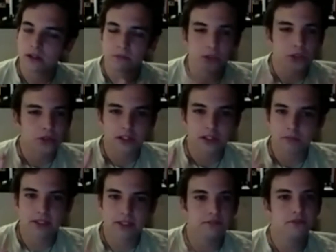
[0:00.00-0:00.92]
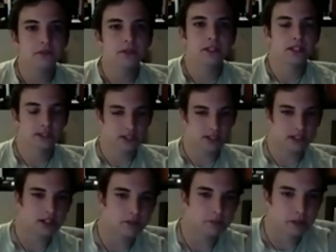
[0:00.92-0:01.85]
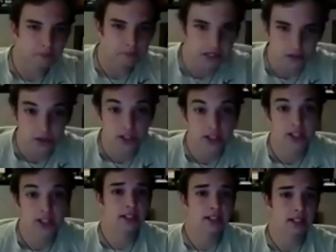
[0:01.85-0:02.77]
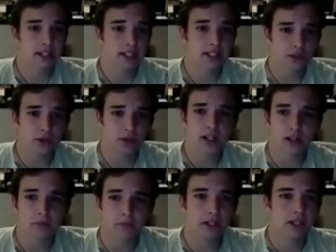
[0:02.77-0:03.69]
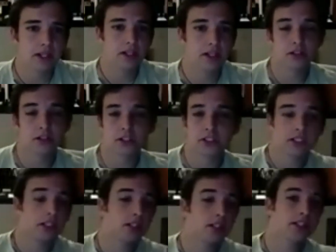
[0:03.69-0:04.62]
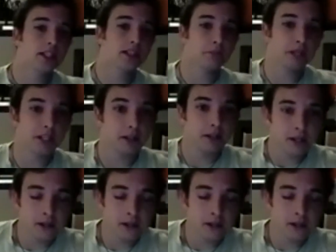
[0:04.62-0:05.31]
I'm sure I missed a few things here and there about Bitcoin. It gets quite complicated, you know, just like understanding money.